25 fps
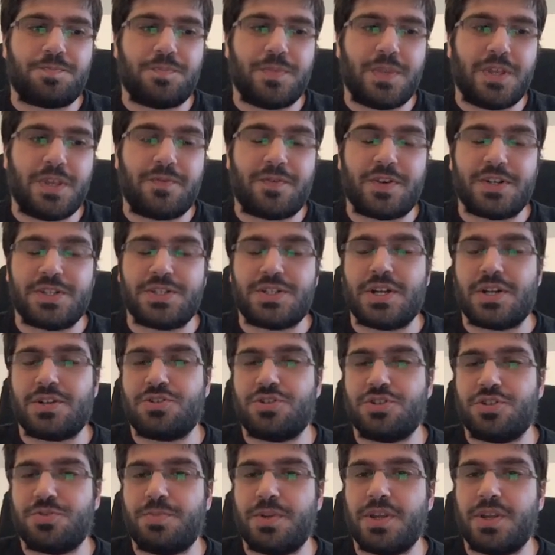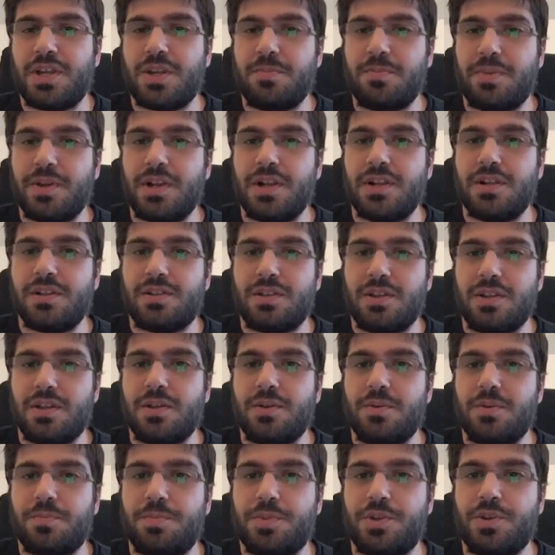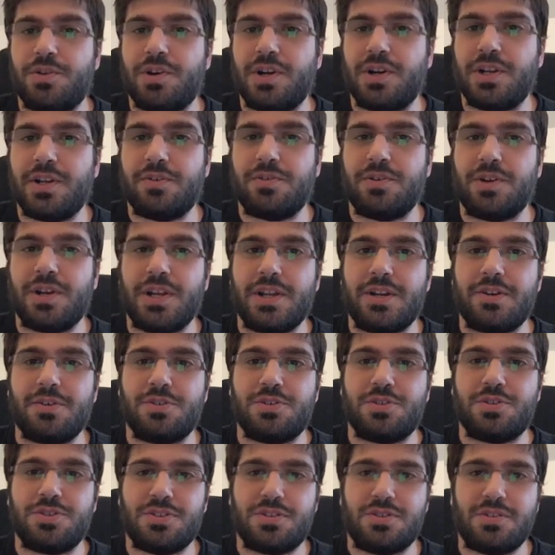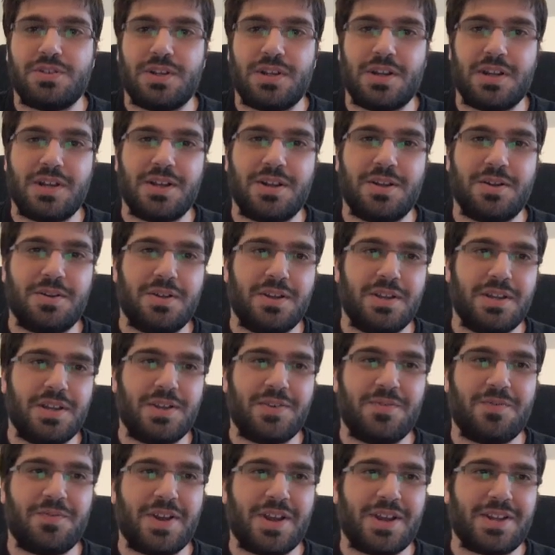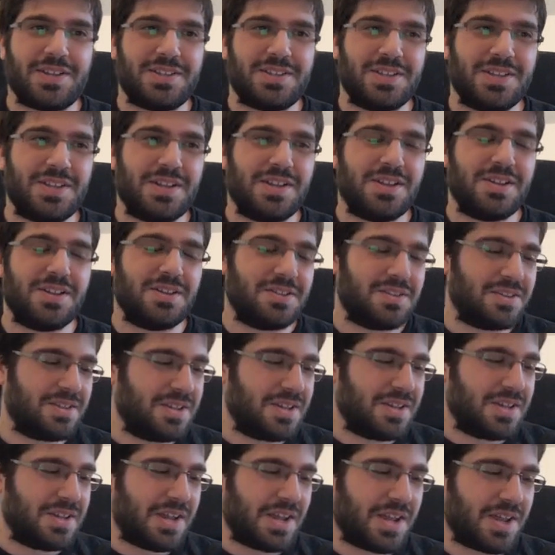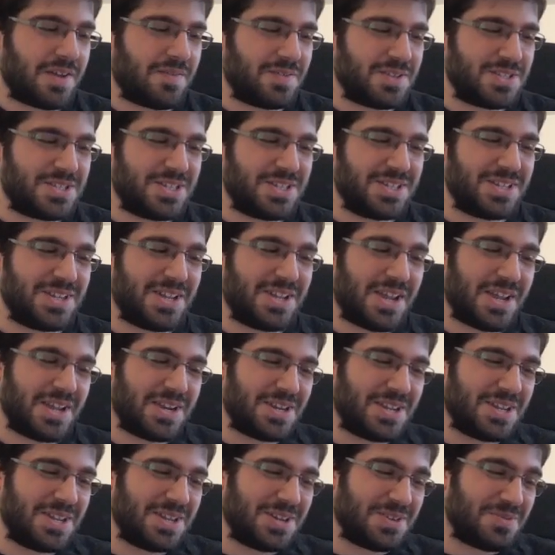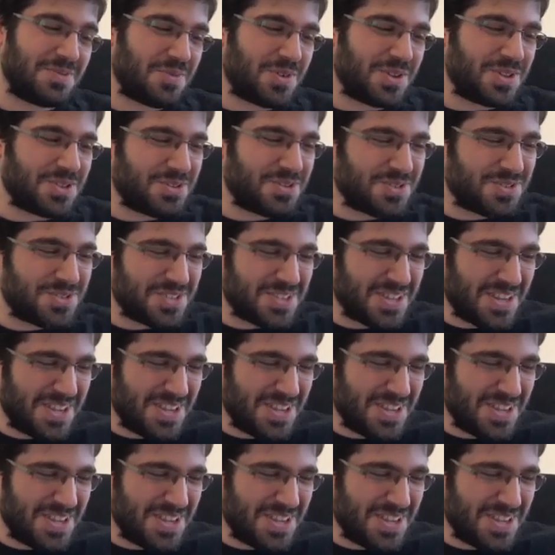infrastructures being built purely on Linux. In fact, I haven't seen any in Windows.